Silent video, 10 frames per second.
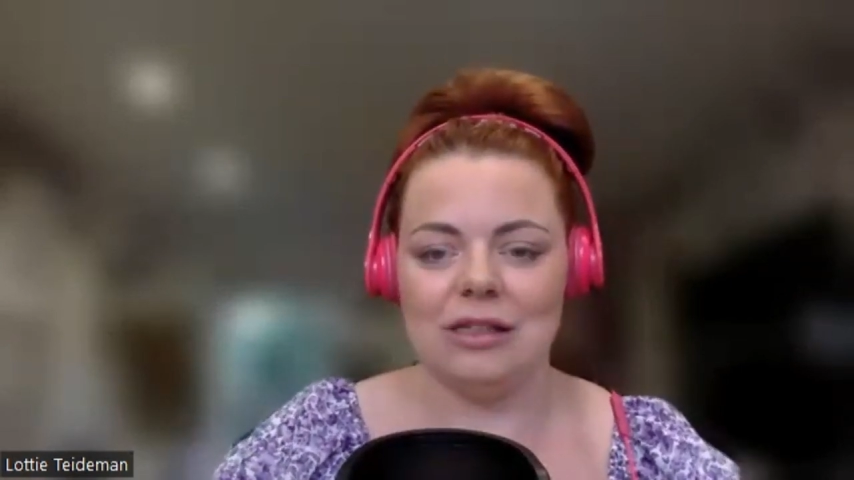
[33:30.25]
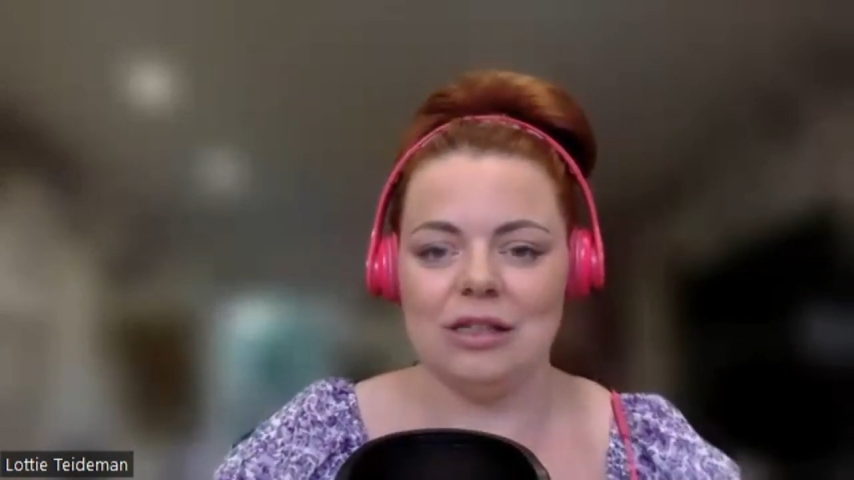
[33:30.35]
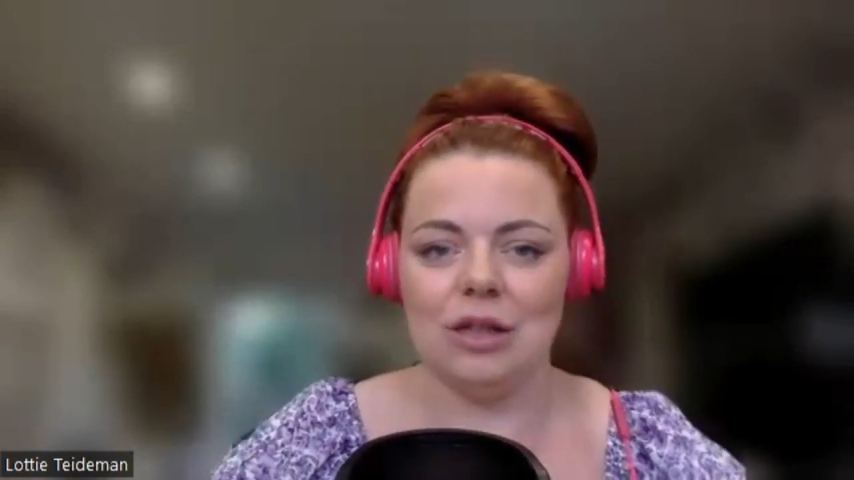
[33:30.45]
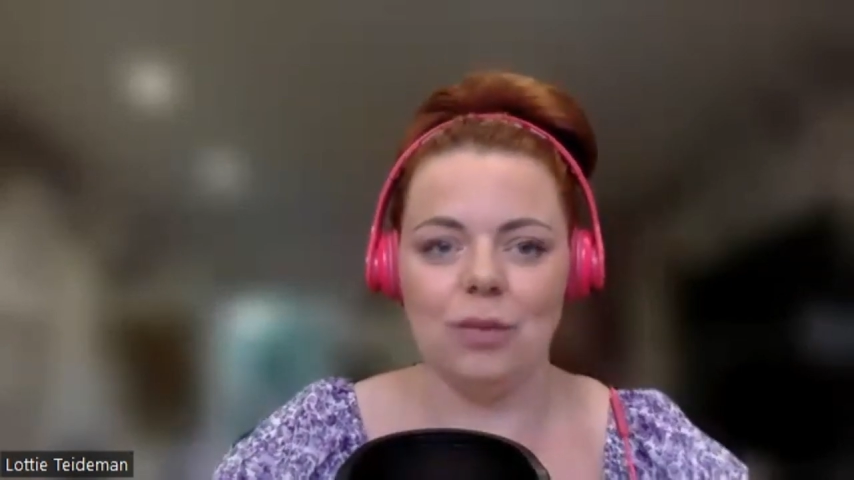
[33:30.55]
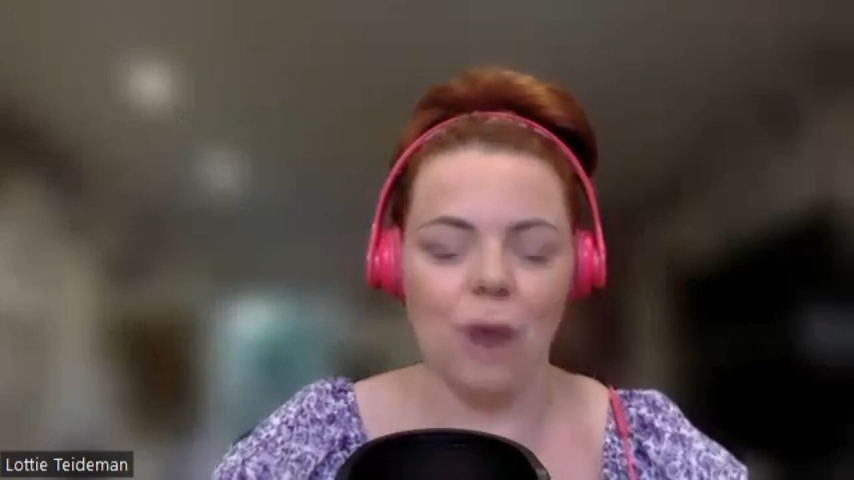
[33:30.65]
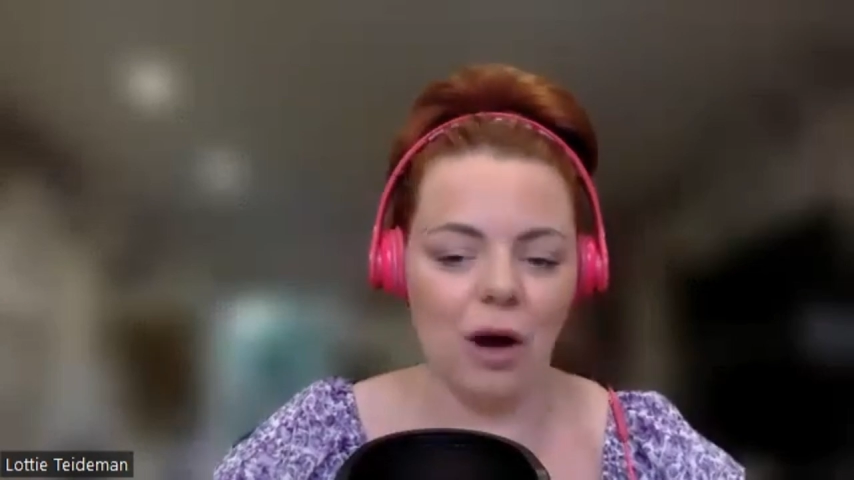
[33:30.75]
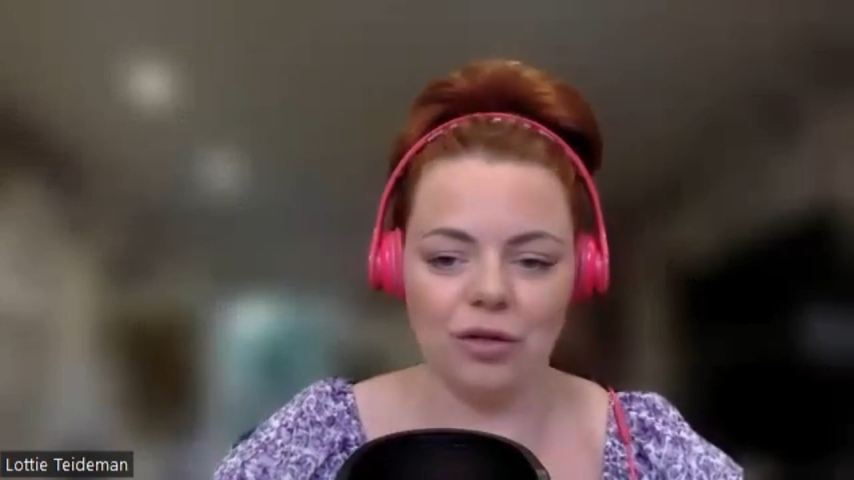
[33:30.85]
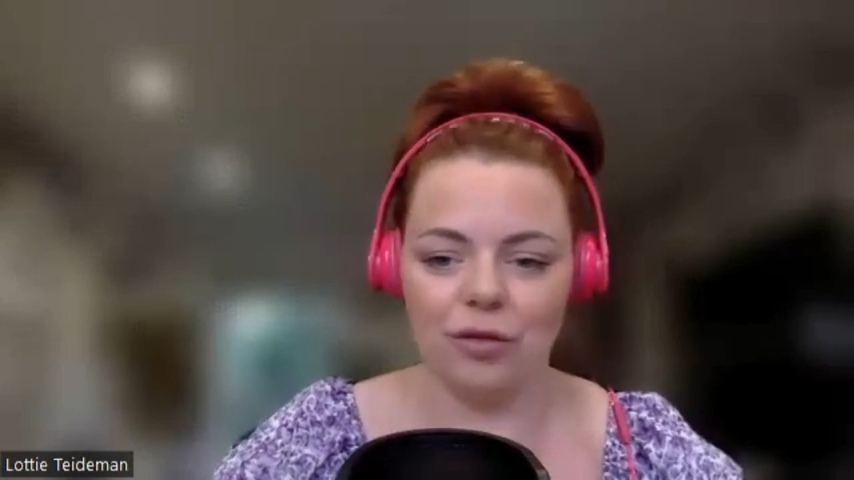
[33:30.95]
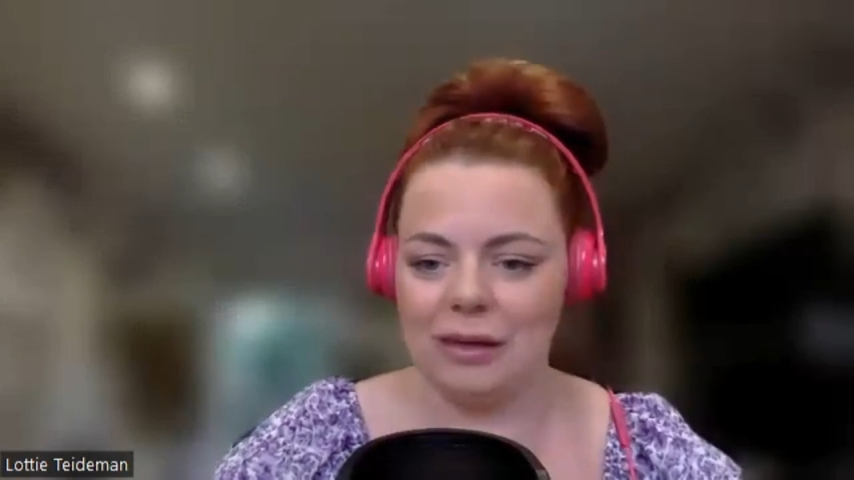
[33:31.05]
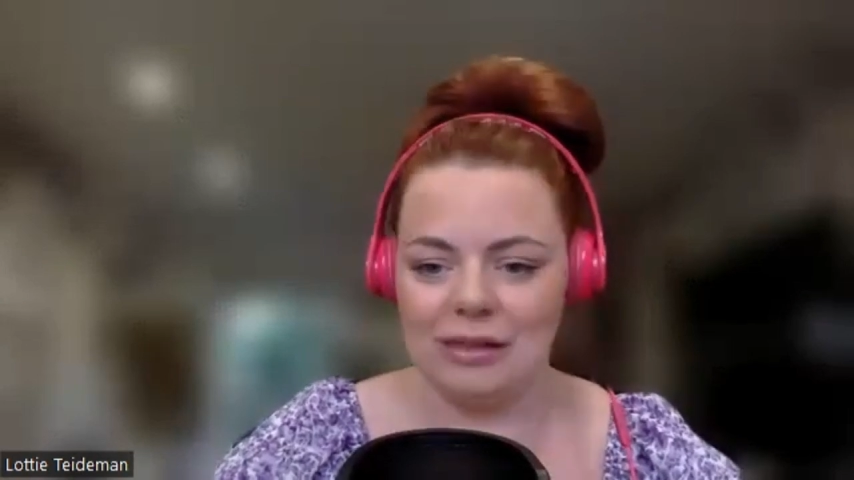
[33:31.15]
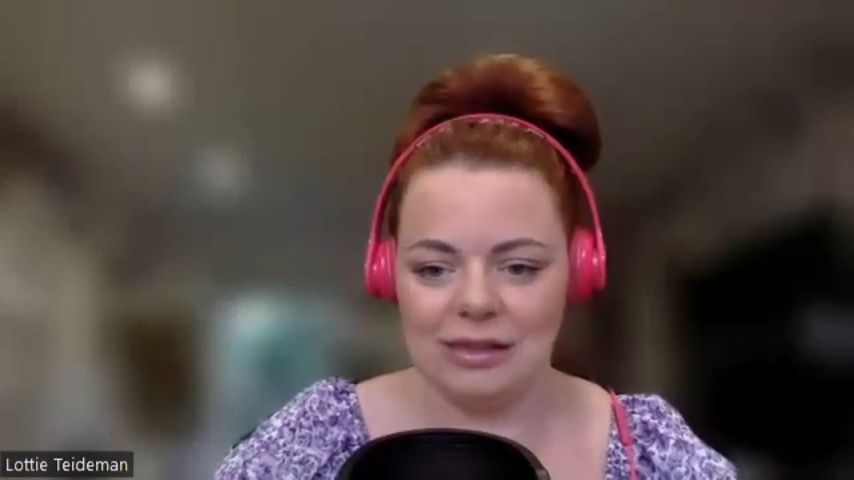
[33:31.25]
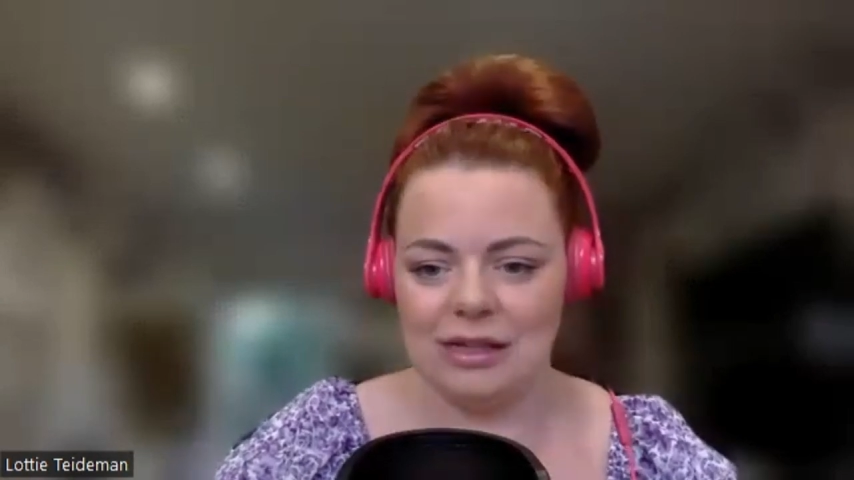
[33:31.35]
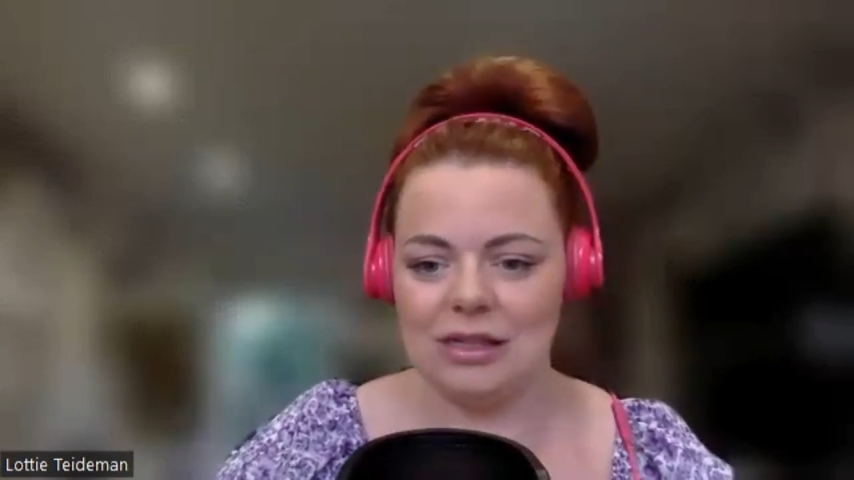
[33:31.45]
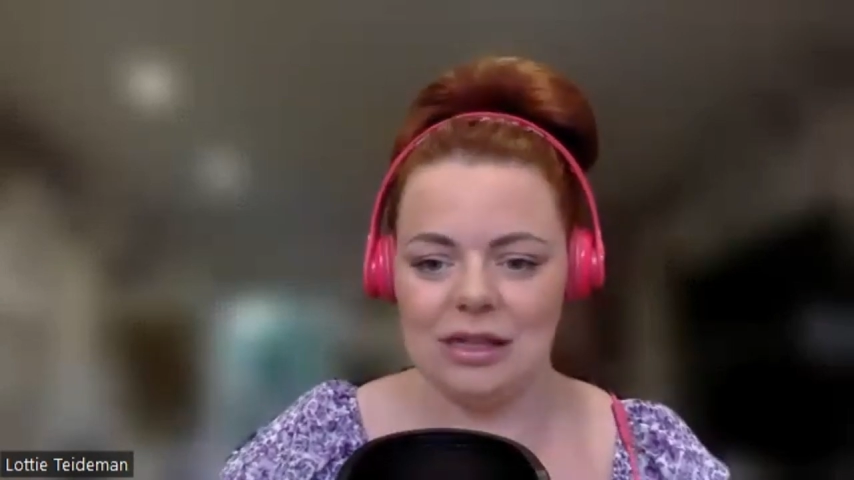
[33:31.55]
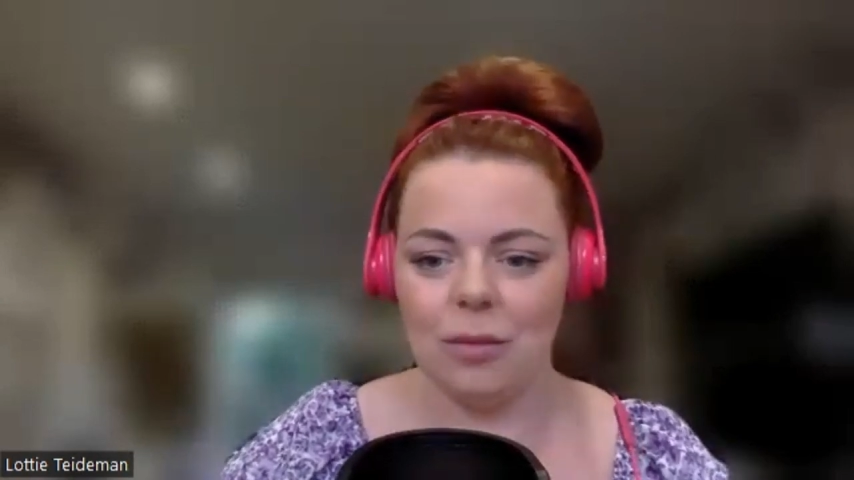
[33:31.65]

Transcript: to the world of business and